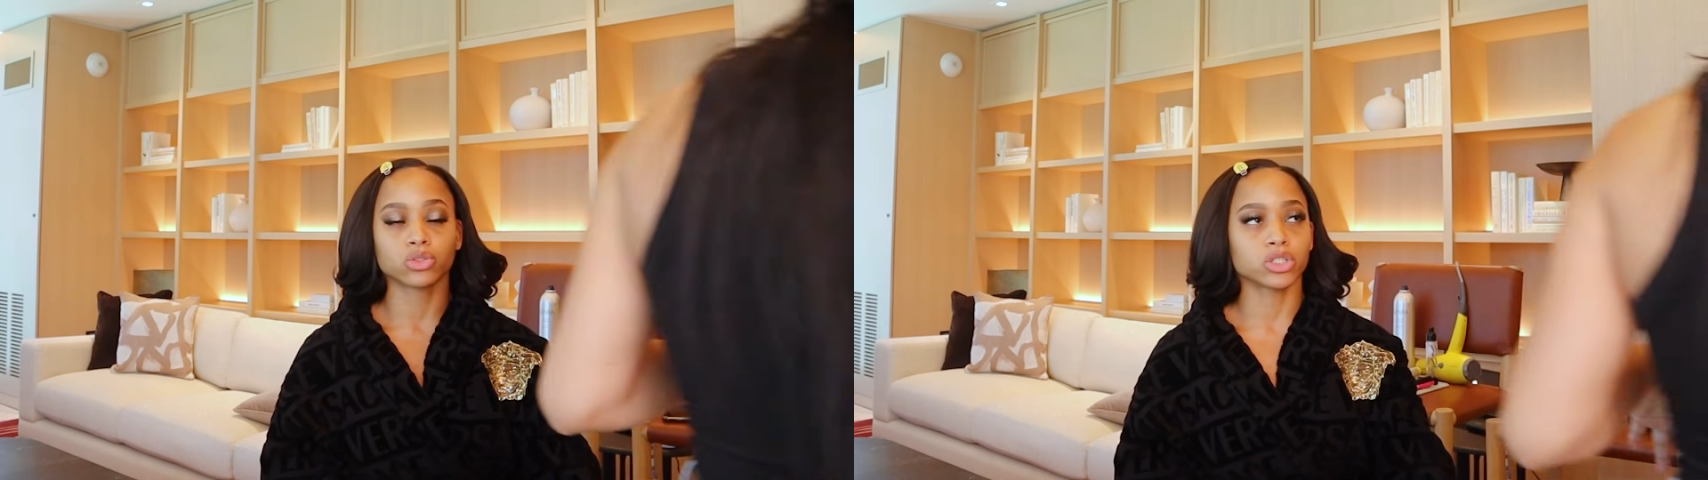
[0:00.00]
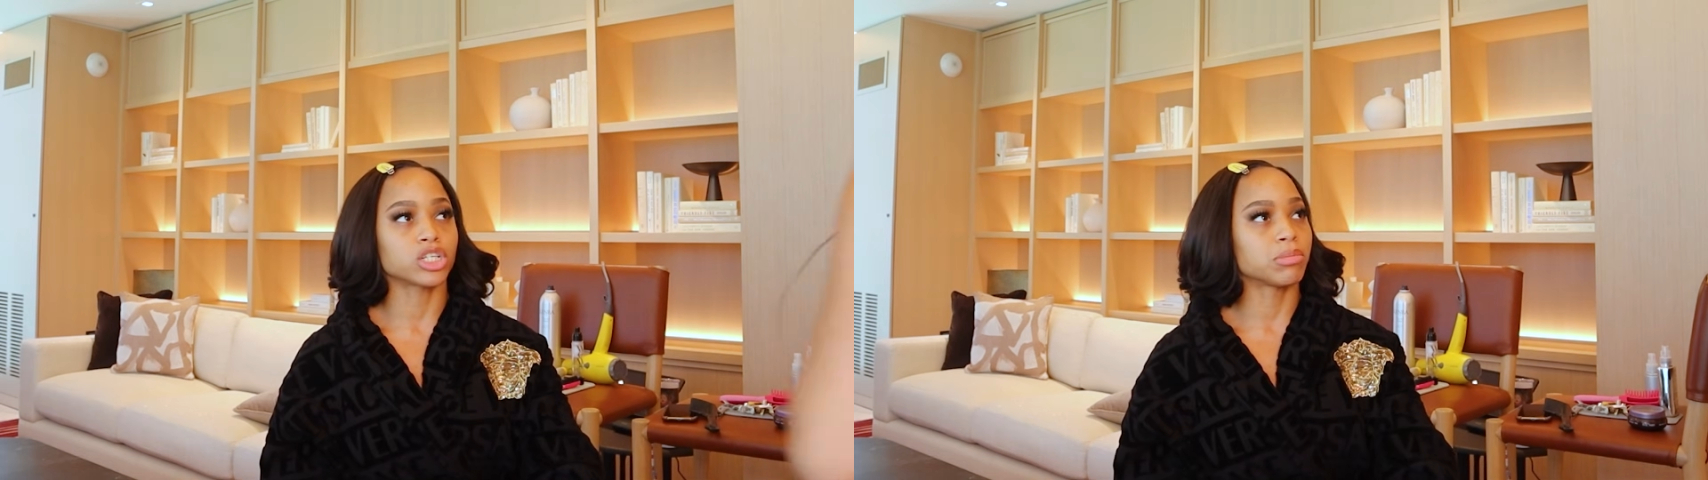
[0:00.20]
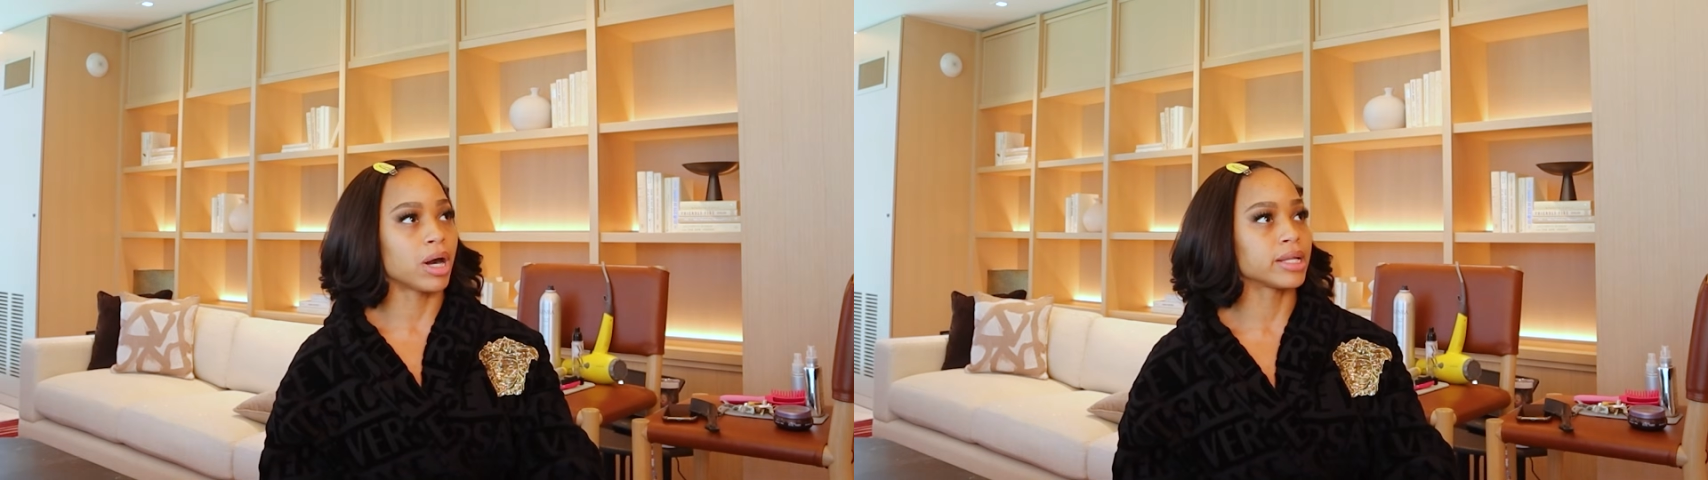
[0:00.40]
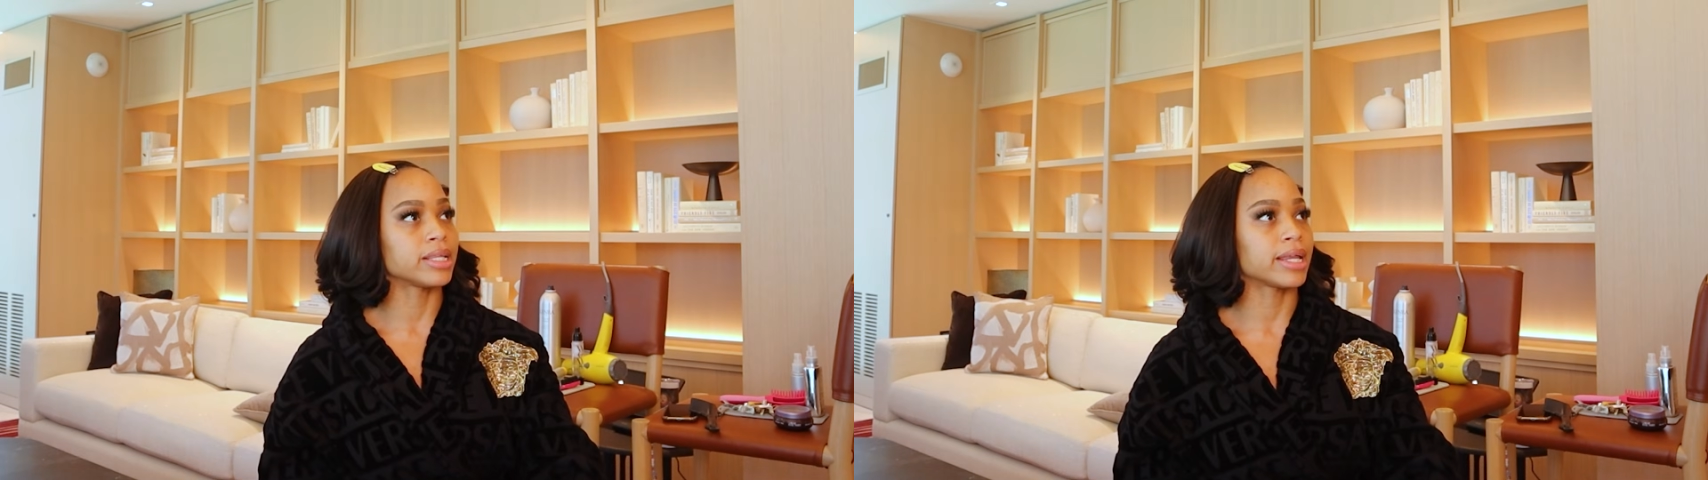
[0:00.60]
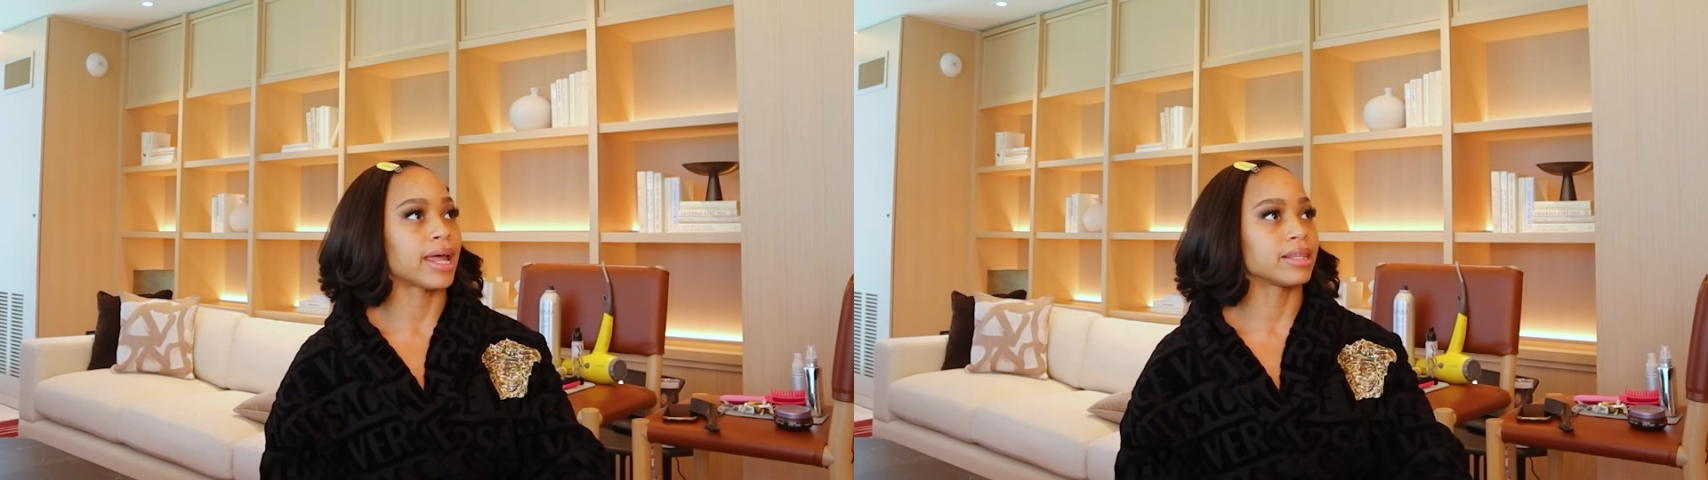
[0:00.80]
Giorgio Armani
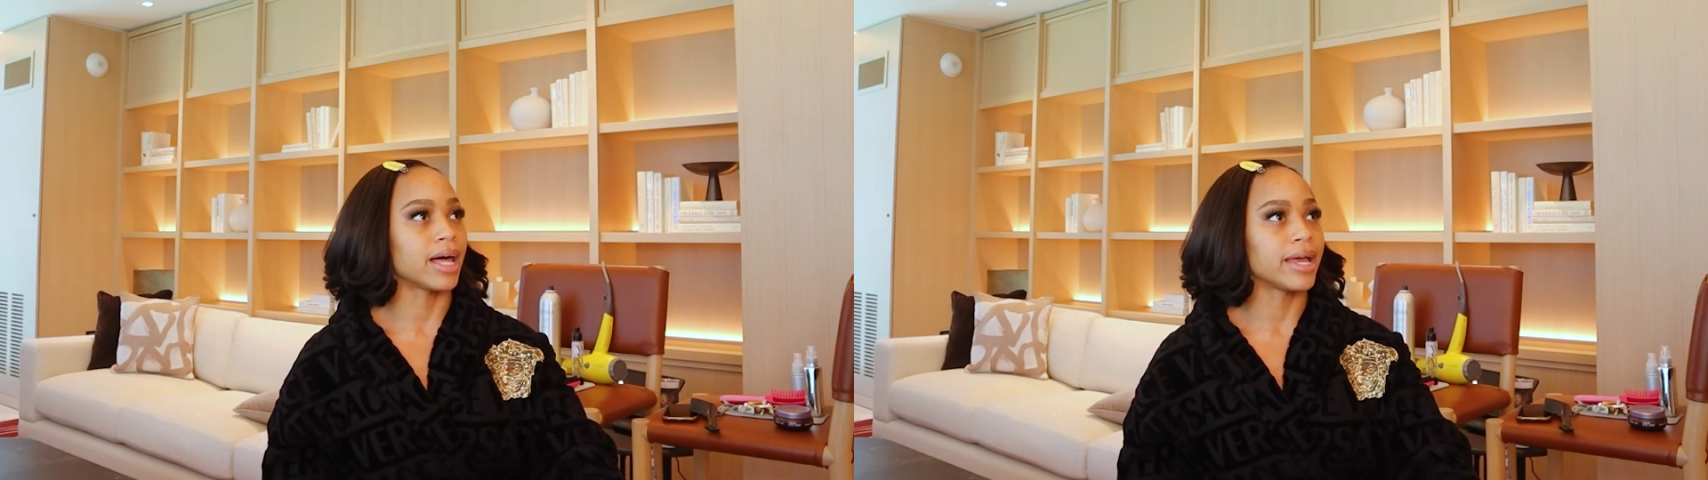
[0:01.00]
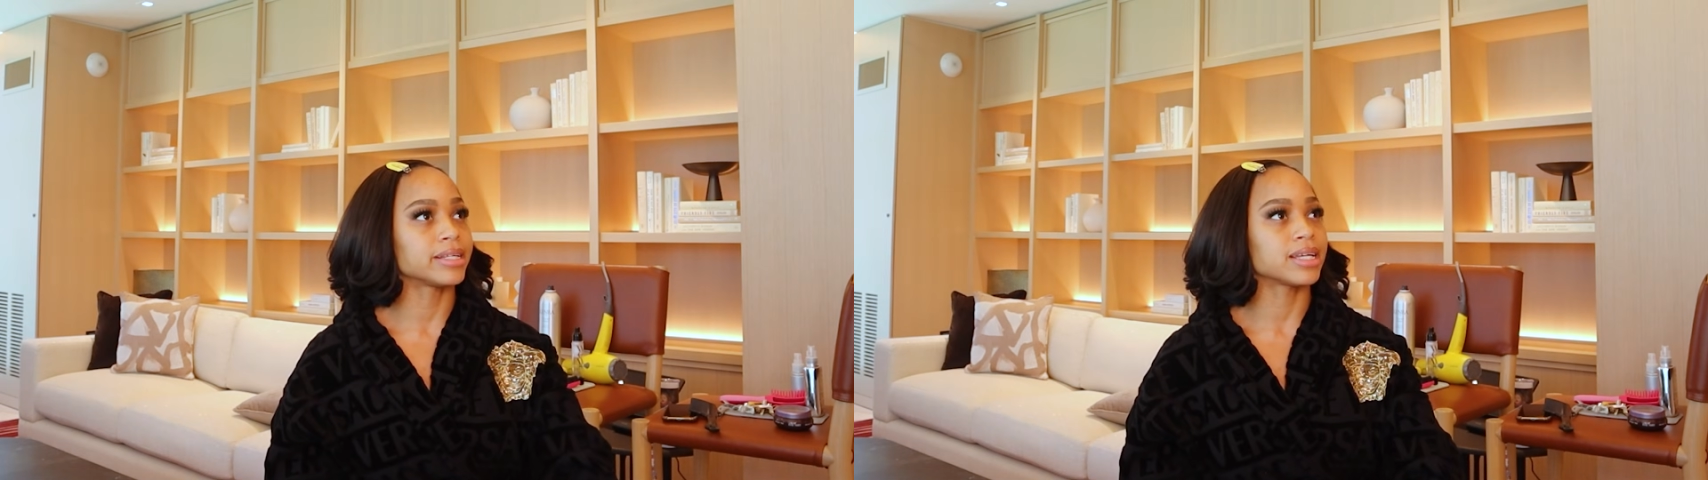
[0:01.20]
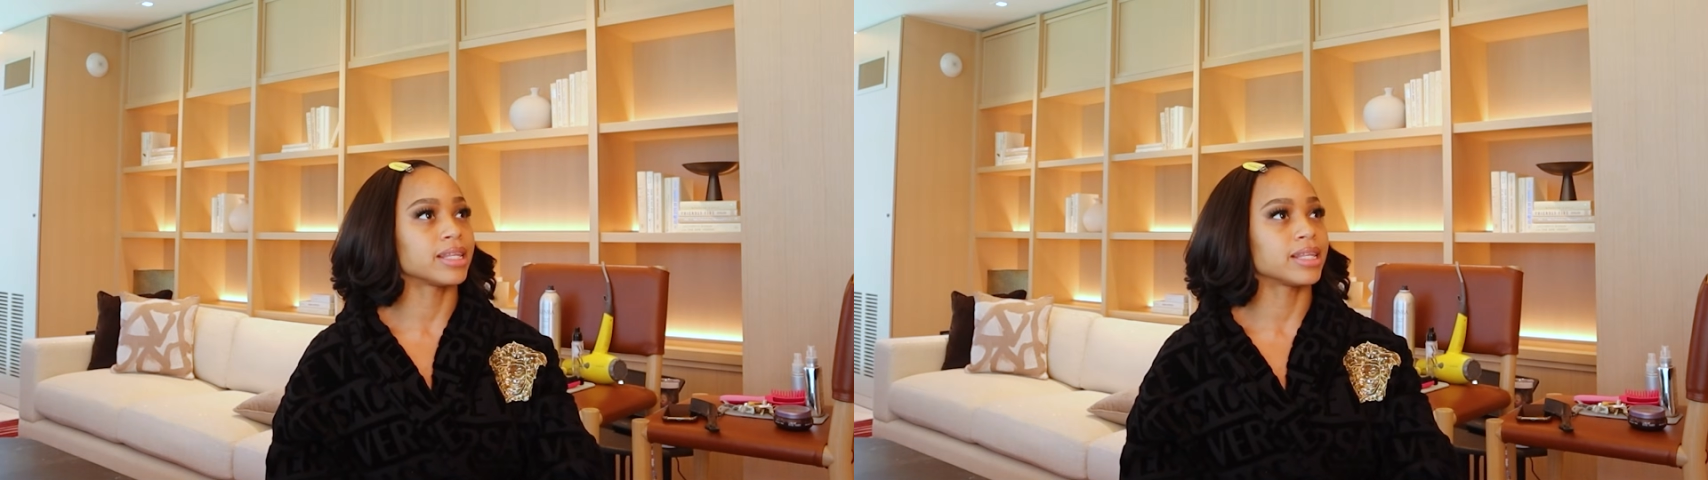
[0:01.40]
that I liked,